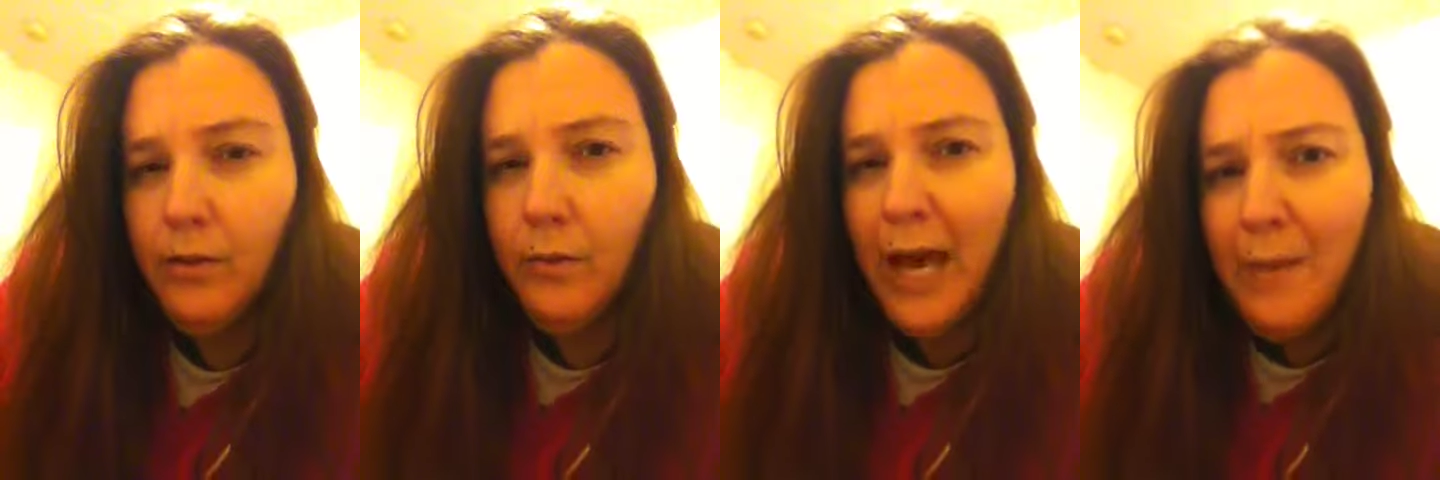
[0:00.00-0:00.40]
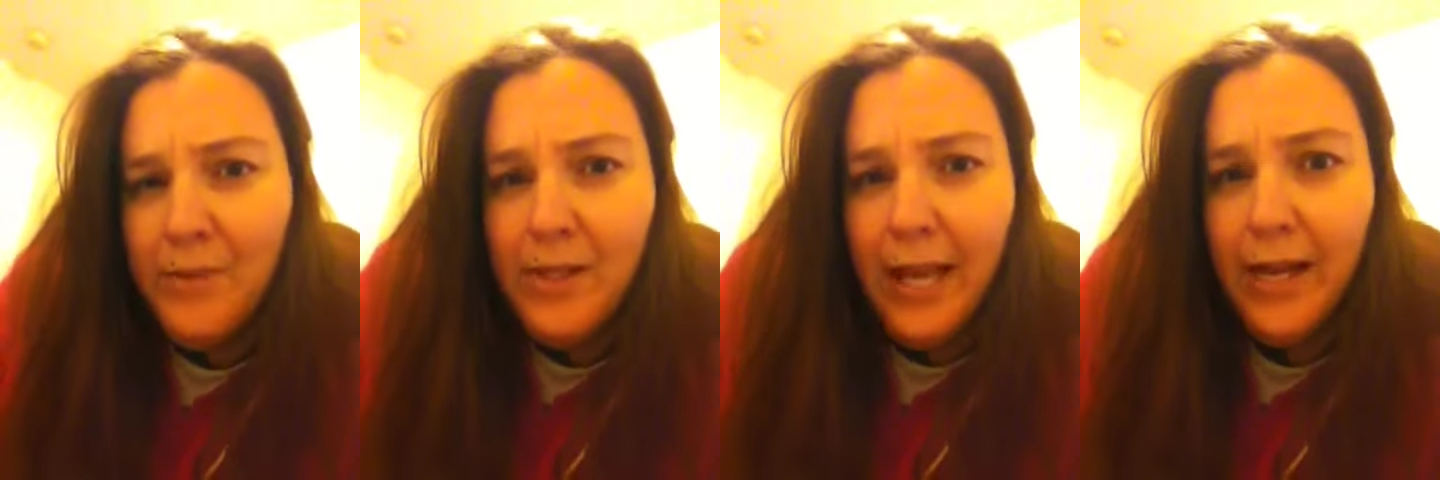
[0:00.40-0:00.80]
What
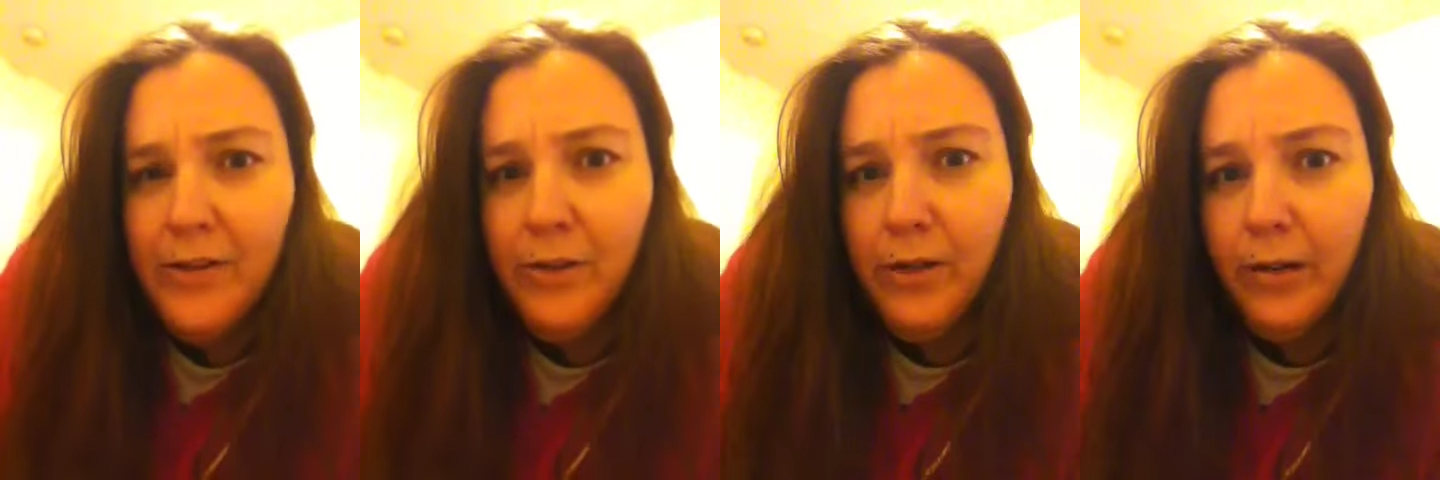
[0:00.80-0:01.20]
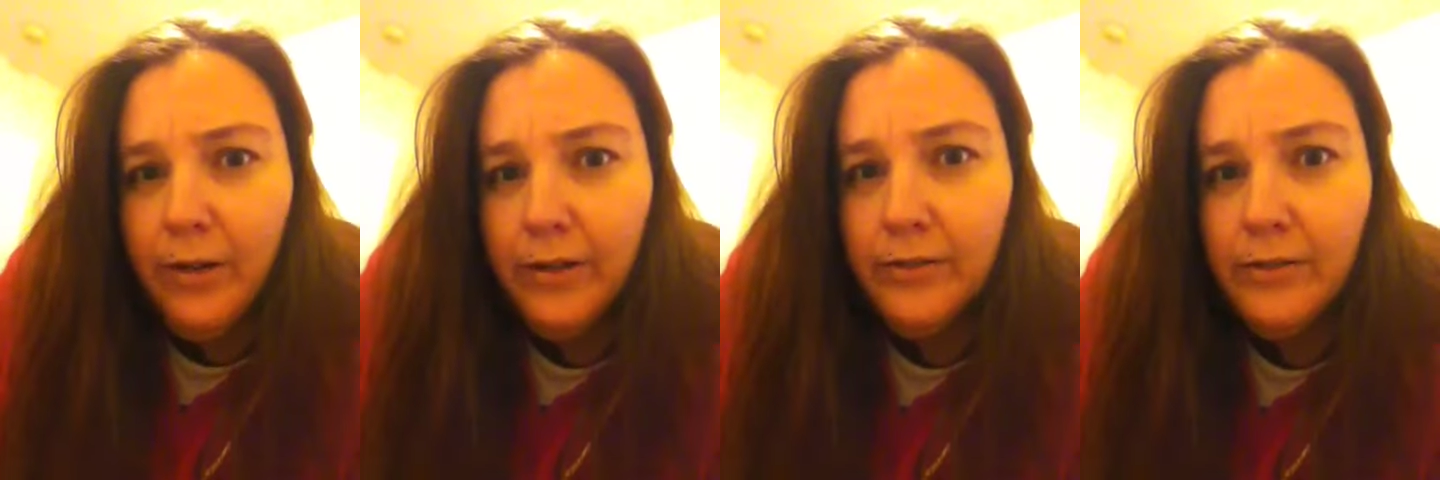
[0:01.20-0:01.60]
happened to the Attitude
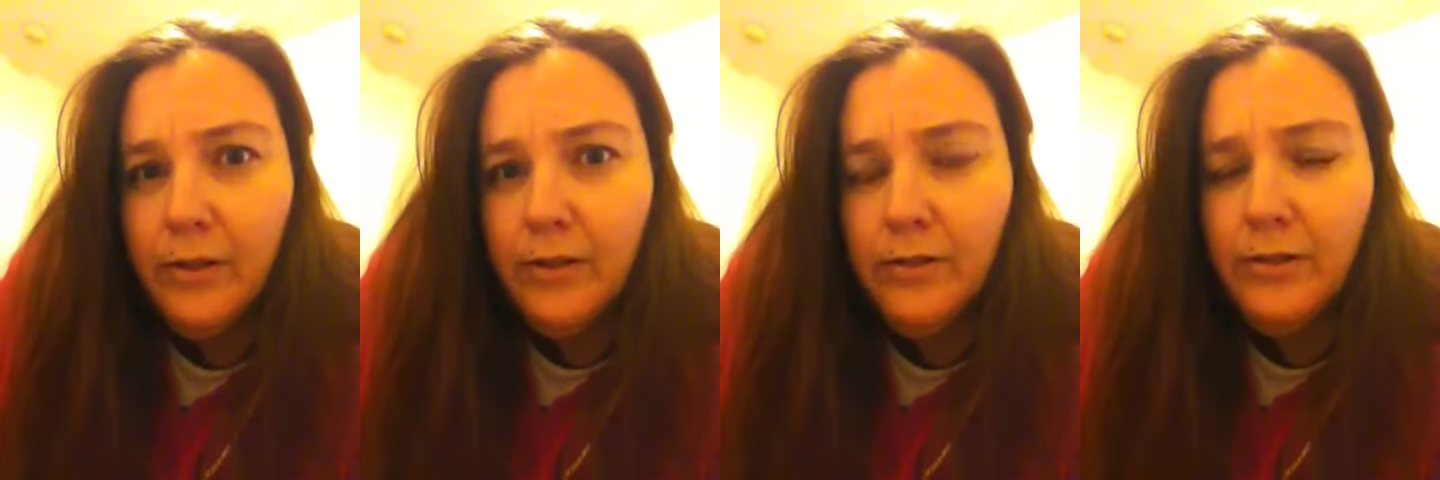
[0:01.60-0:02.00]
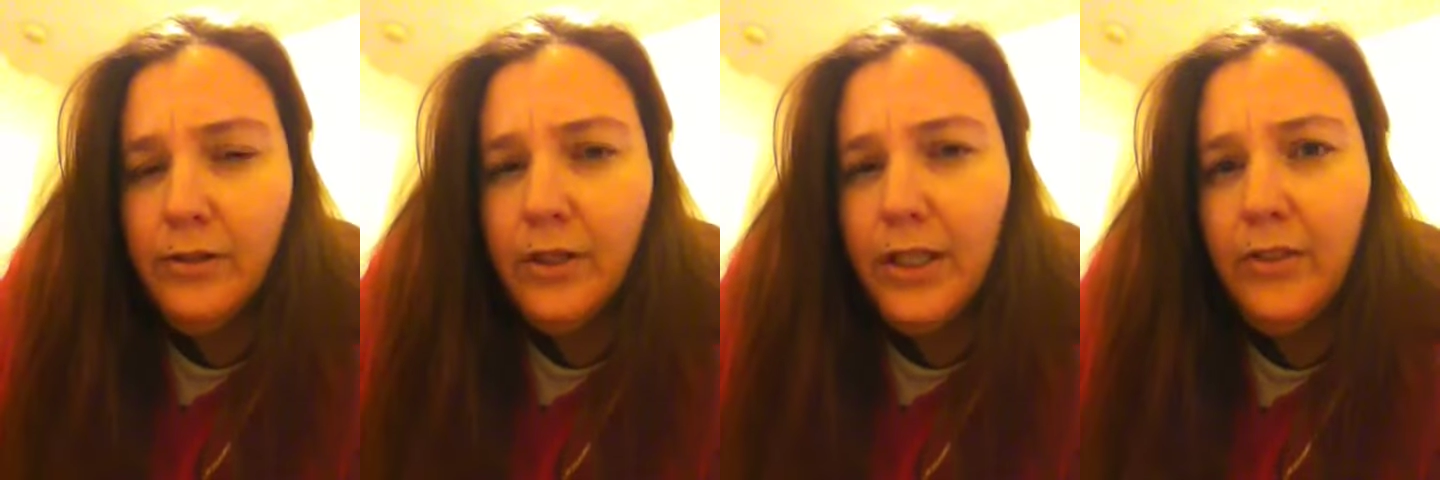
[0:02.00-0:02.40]
era?
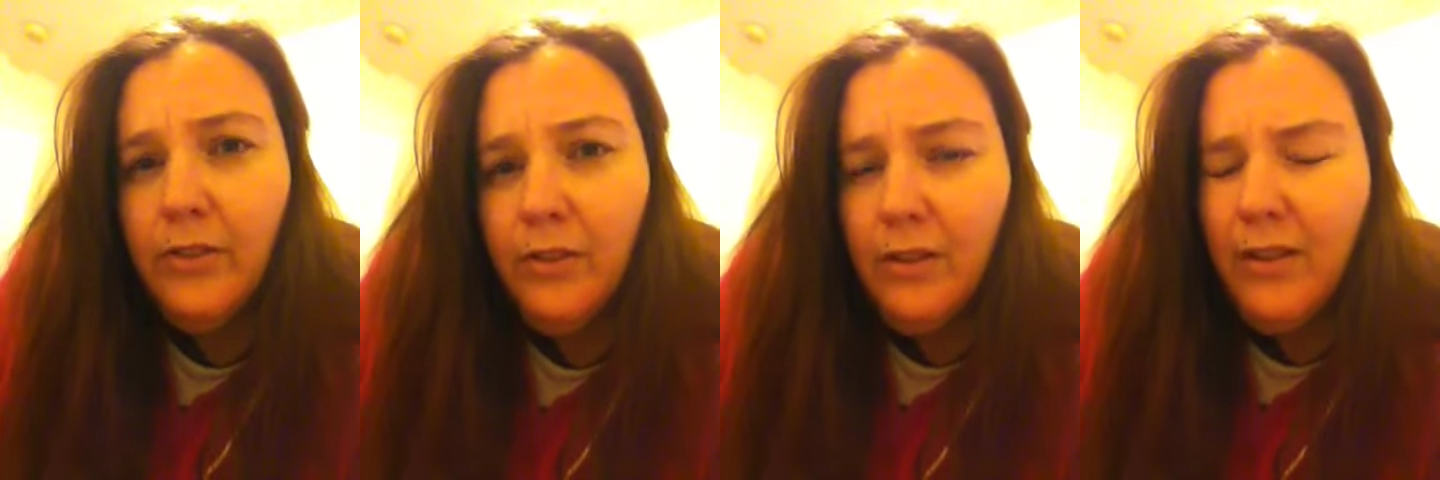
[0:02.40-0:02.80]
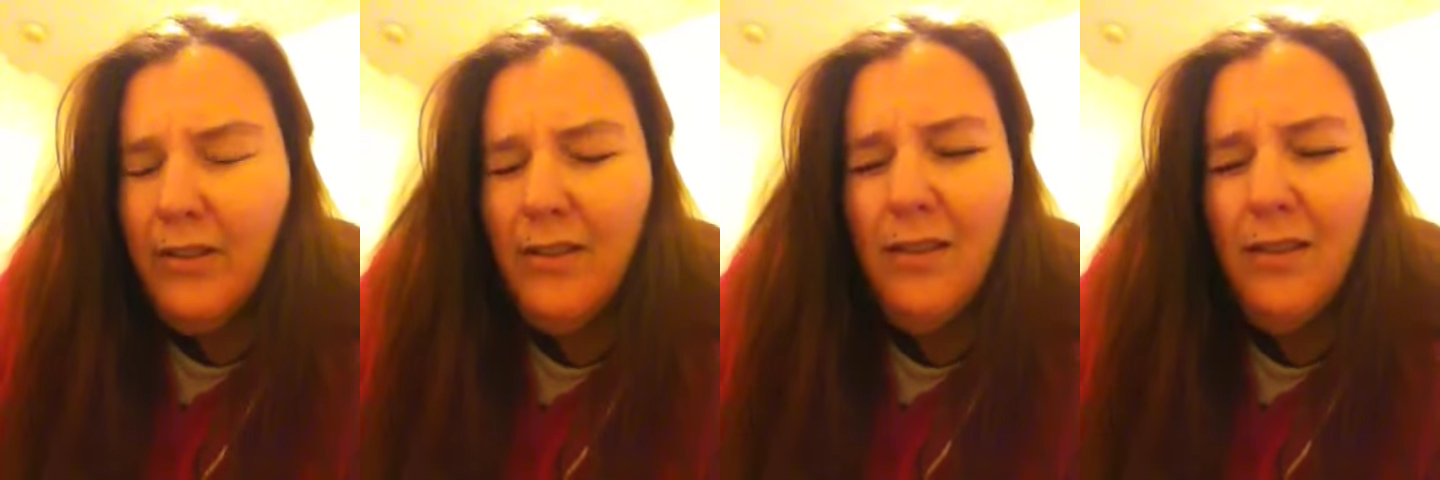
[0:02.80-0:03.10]
Jeez,